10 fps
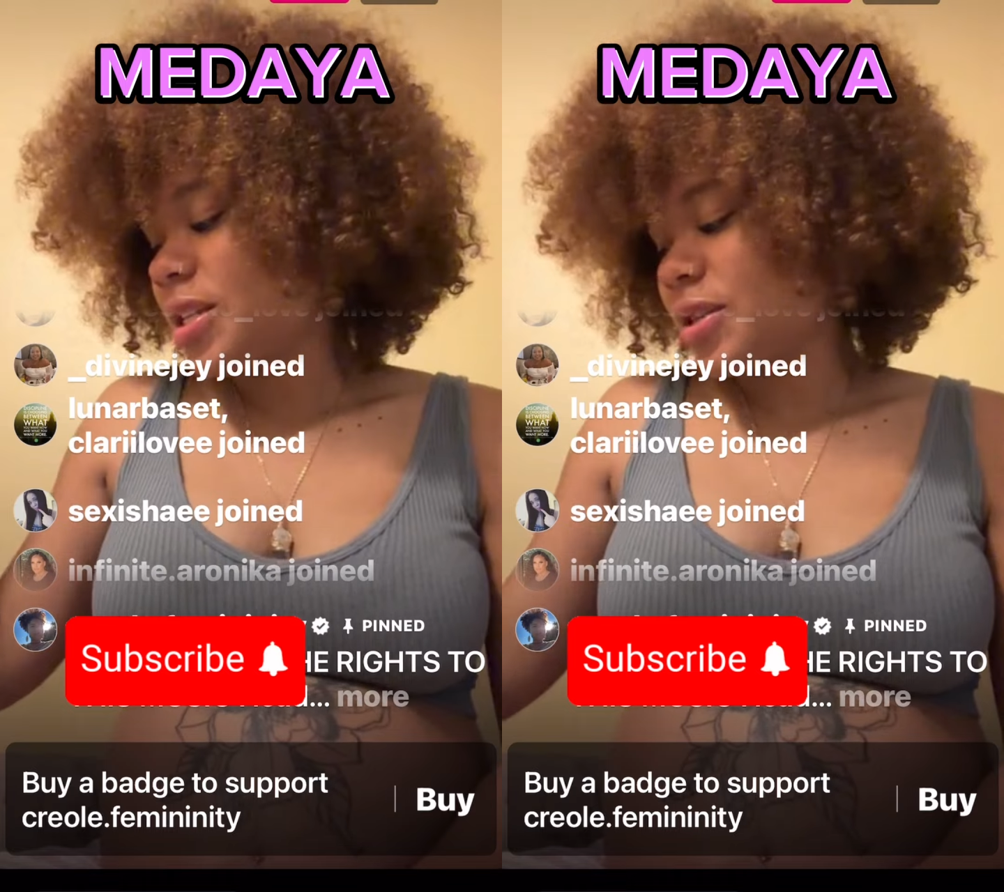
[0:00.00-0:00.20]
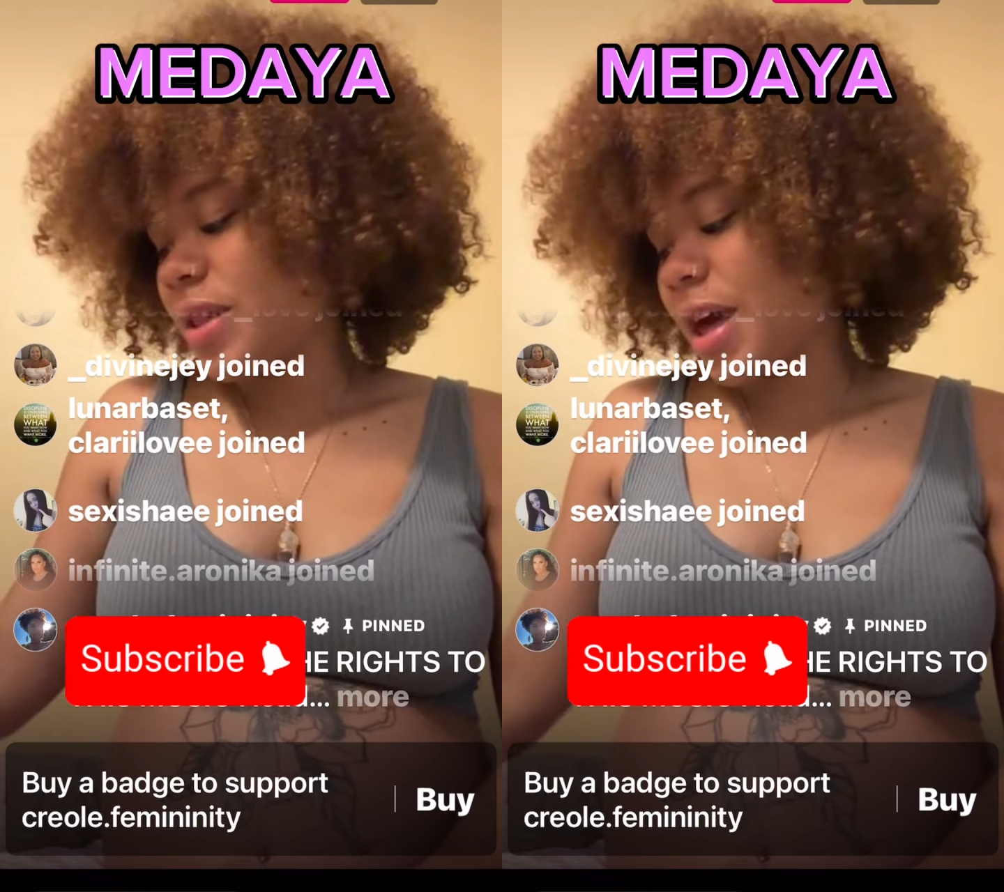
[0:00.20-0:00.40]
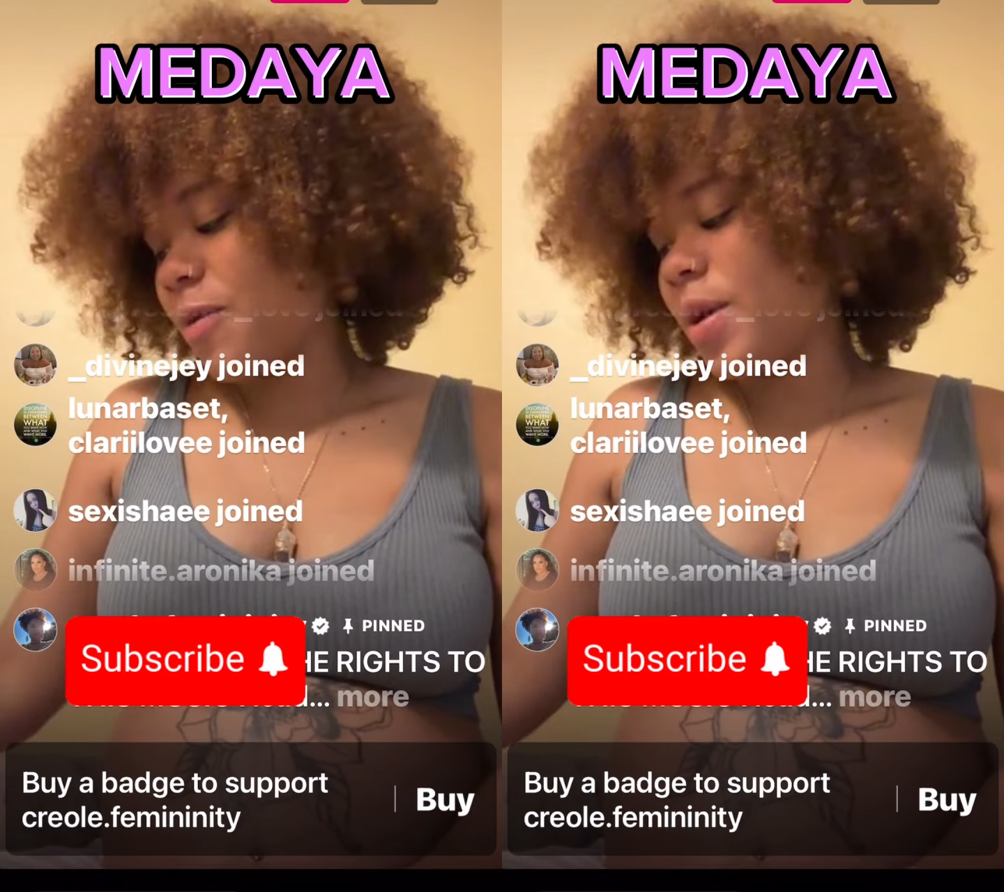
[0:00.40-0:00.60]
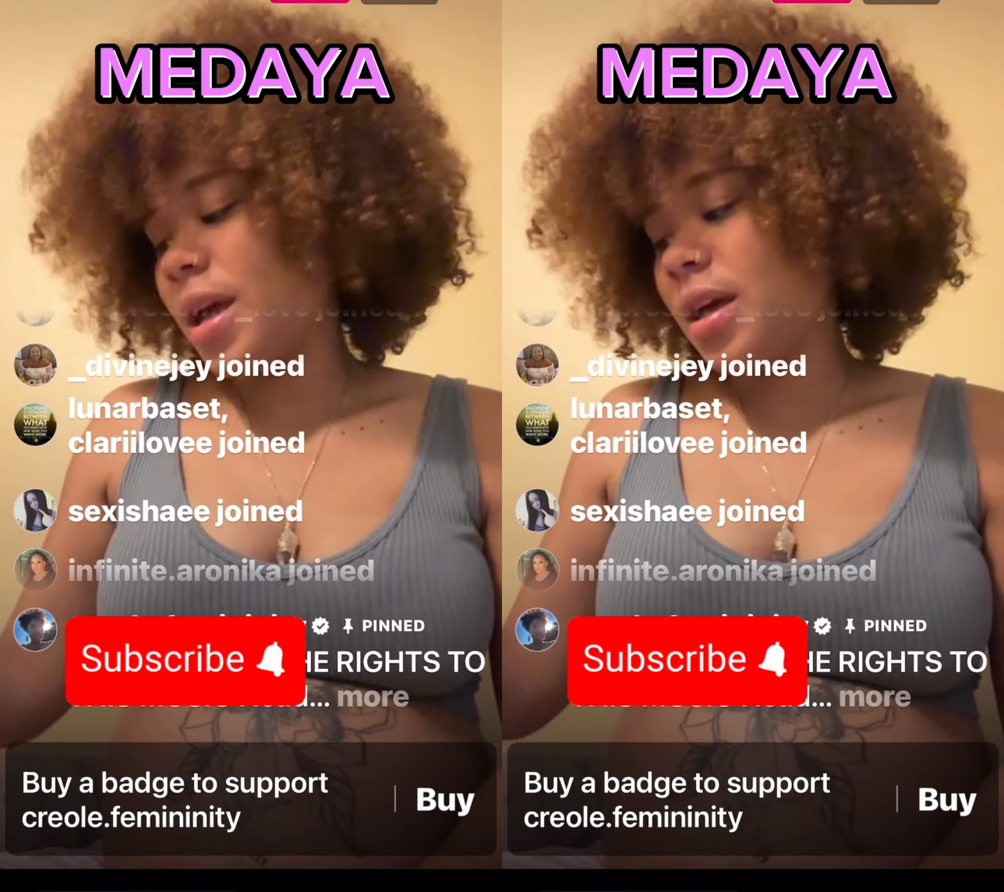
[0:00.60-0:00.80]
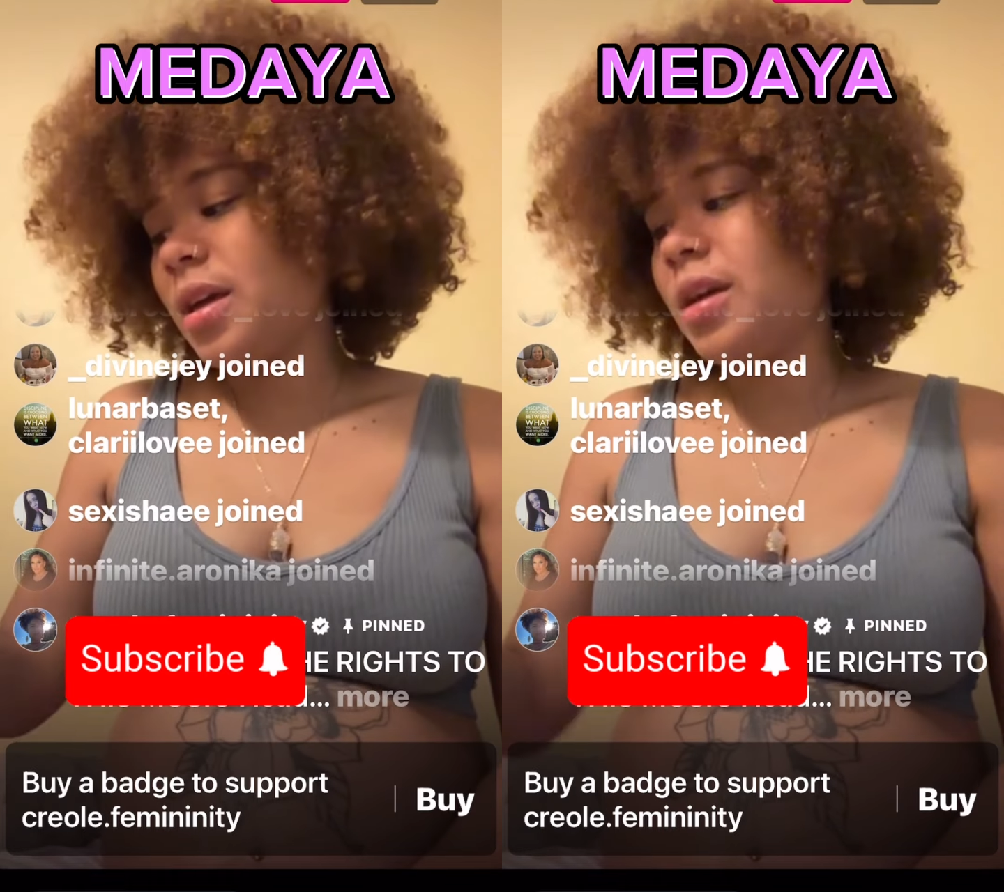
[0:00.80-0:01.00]
so that
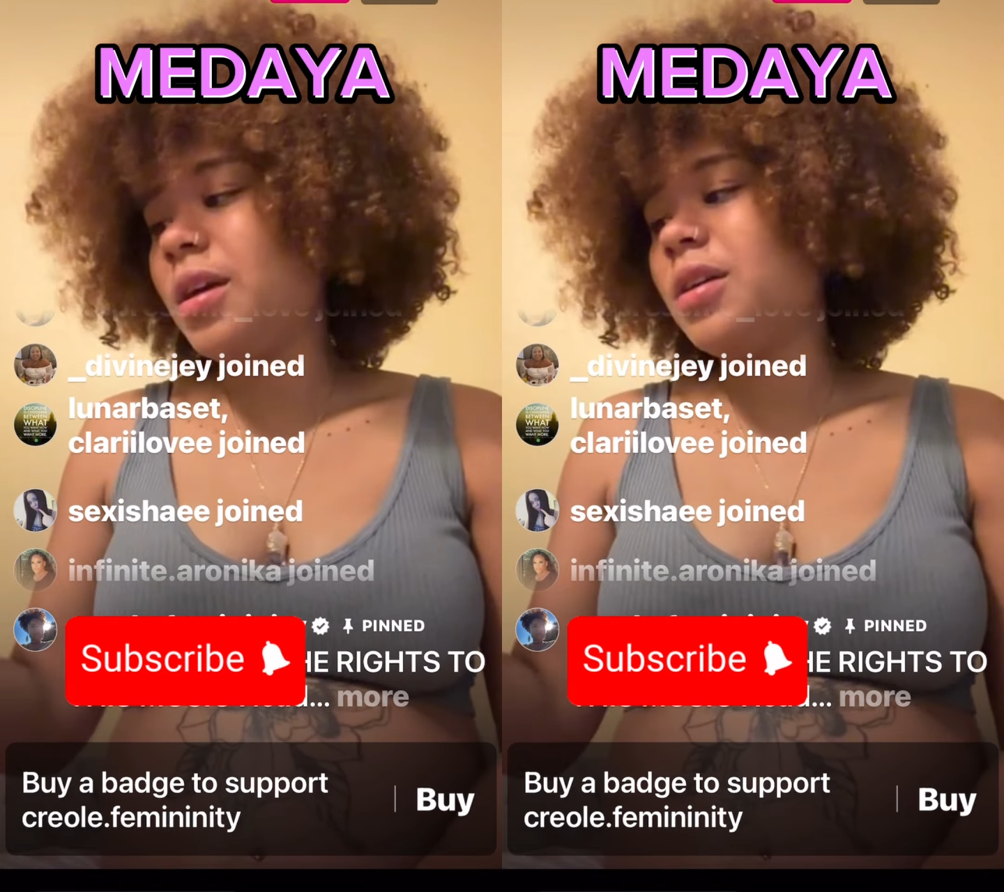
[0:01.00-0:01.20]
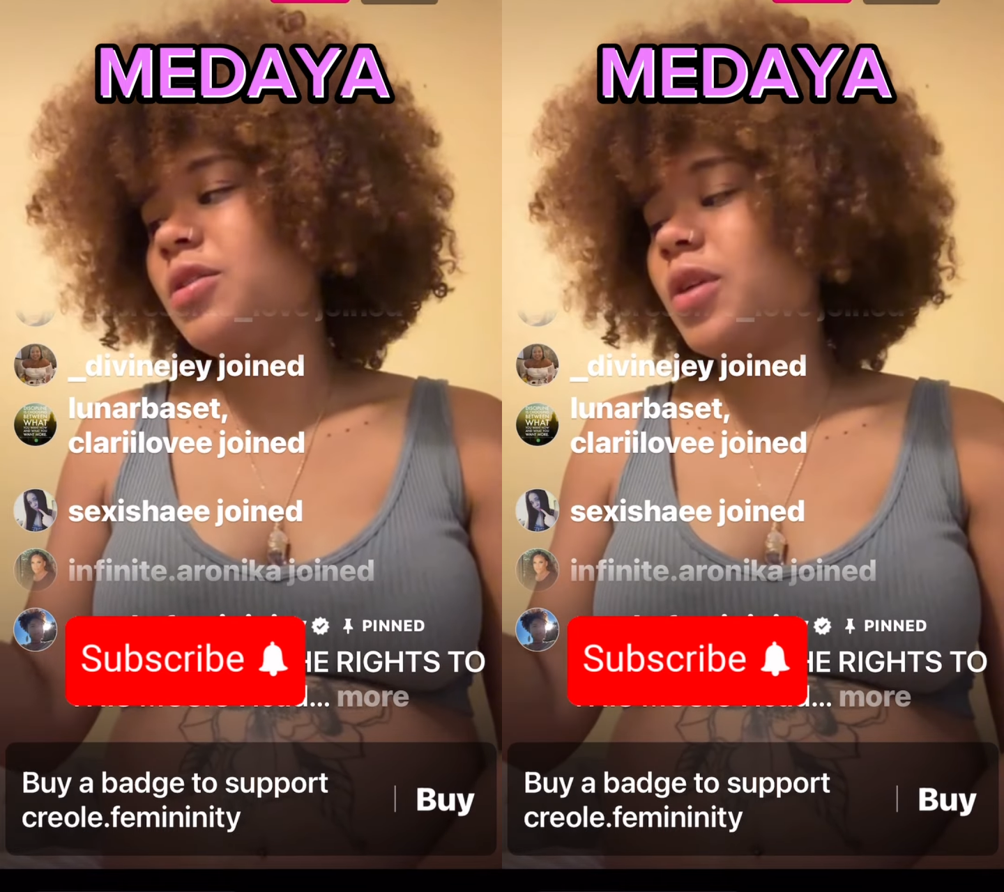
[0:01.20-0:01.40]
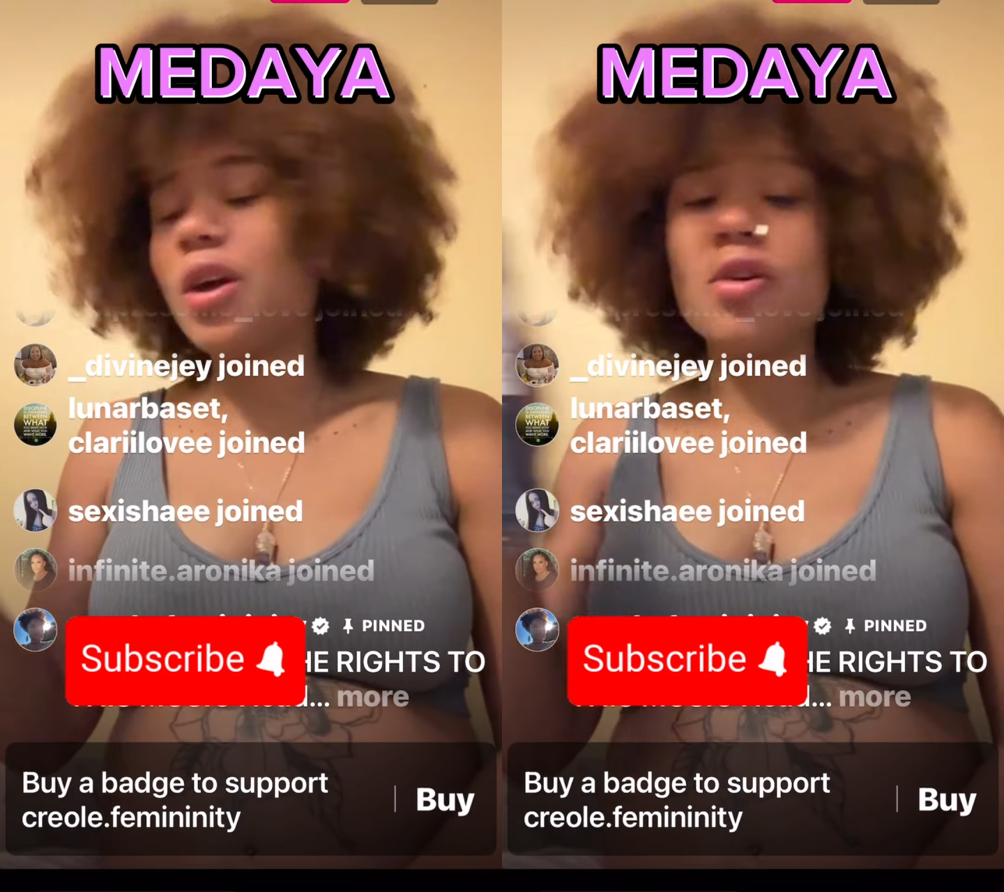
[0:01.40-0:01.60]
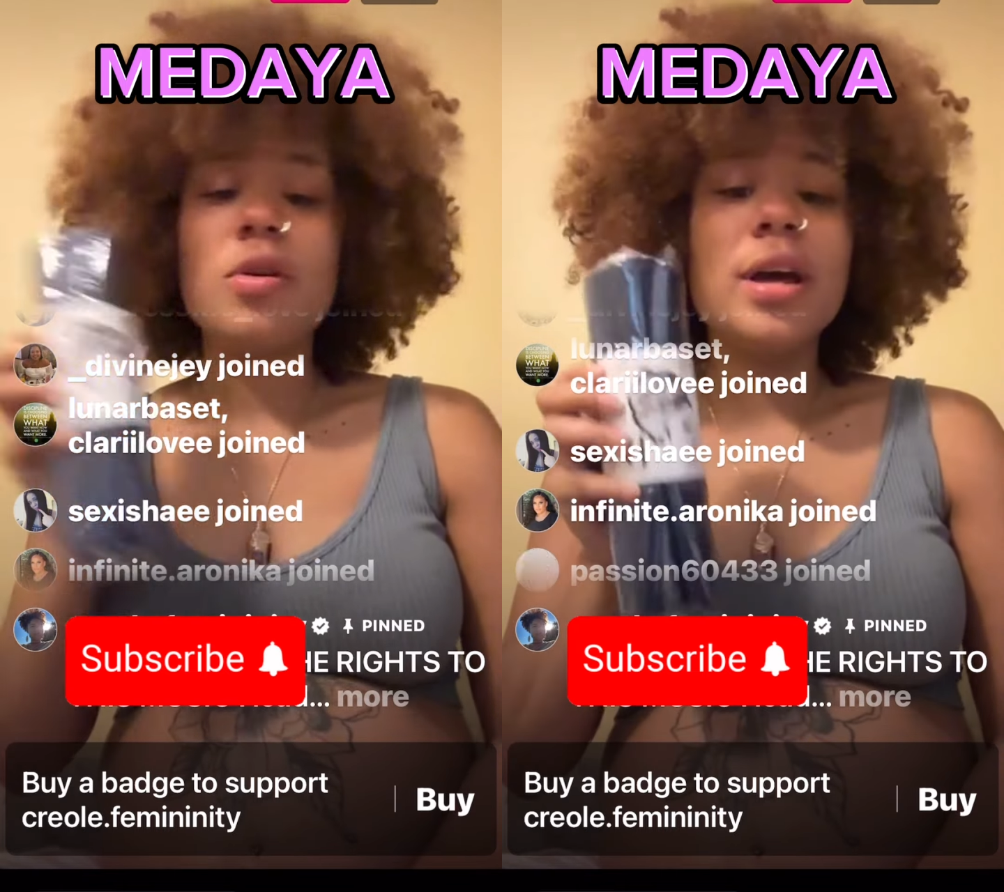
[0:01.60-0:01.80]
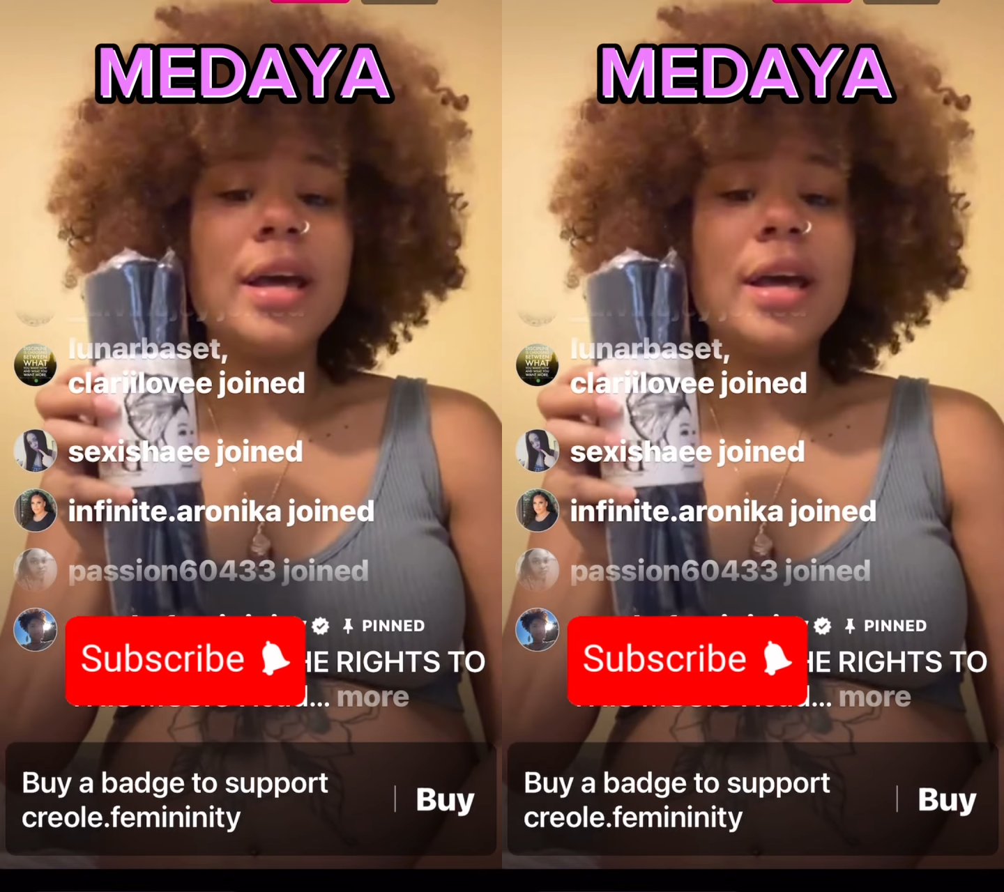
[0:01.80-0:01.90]
way you can go